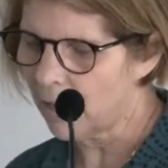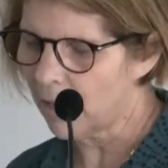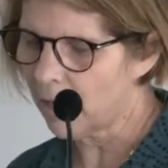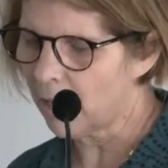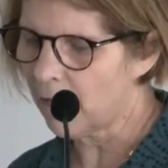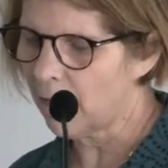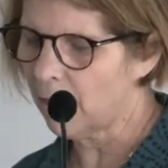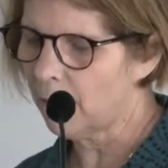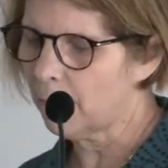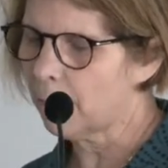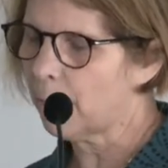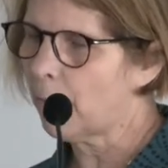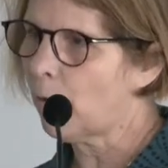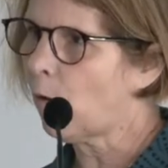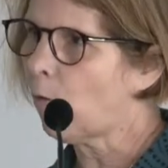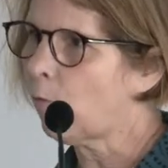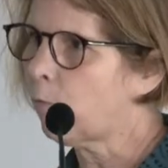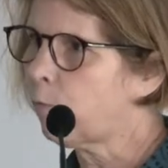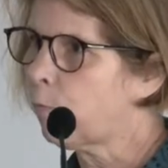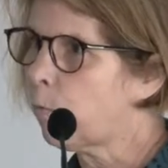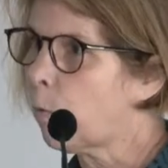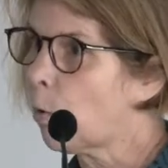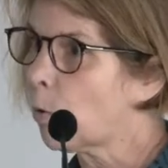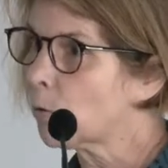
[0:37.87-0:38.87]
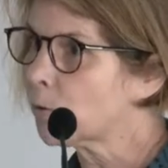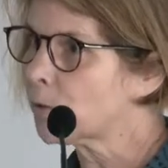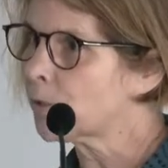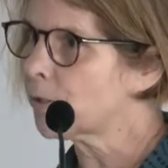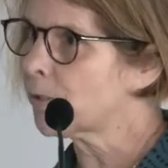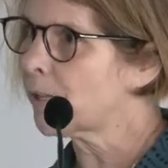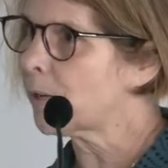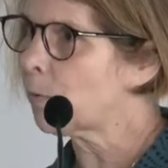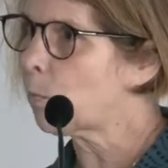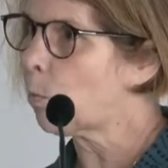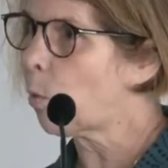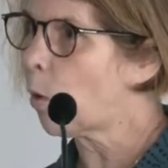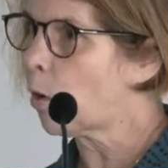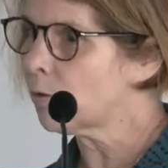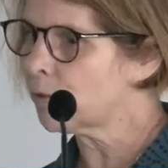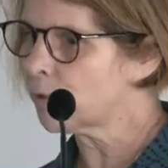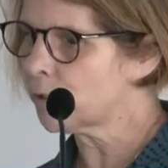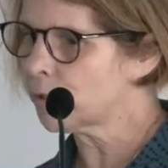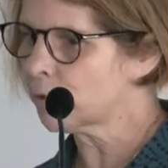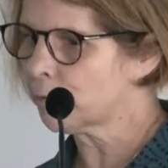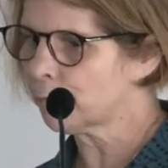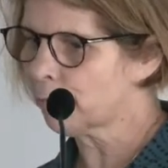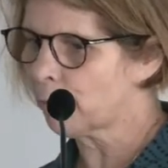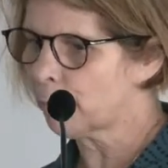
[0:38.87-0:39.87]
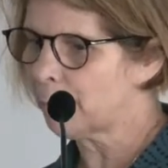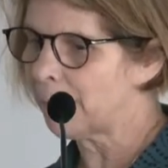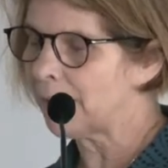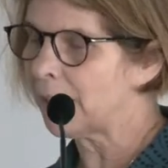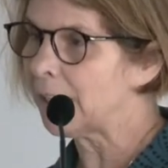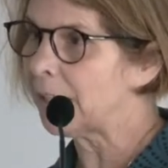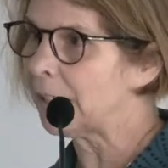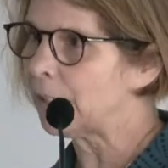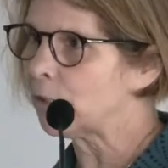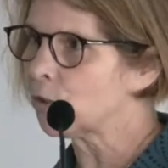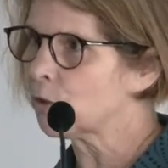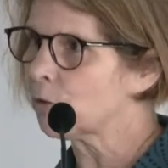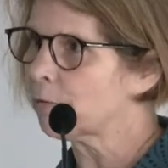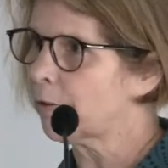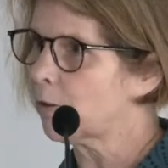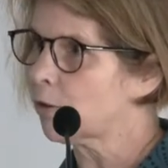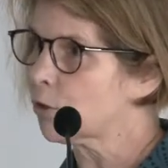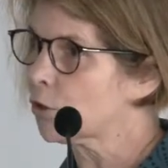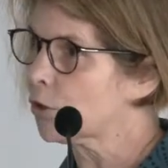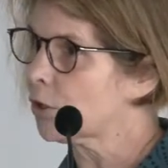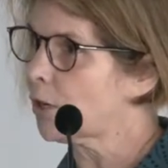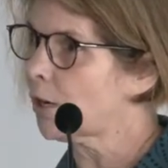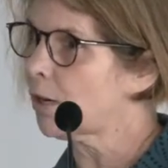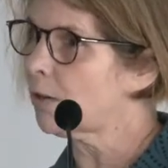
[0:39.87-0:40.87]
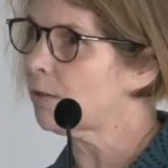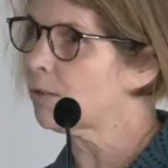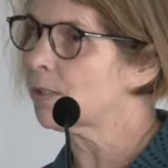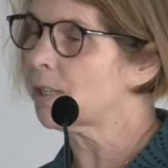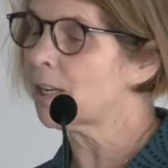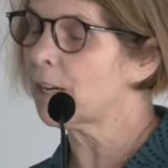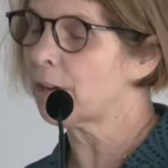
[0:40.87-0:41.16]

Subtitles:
of what they want from each of our shows,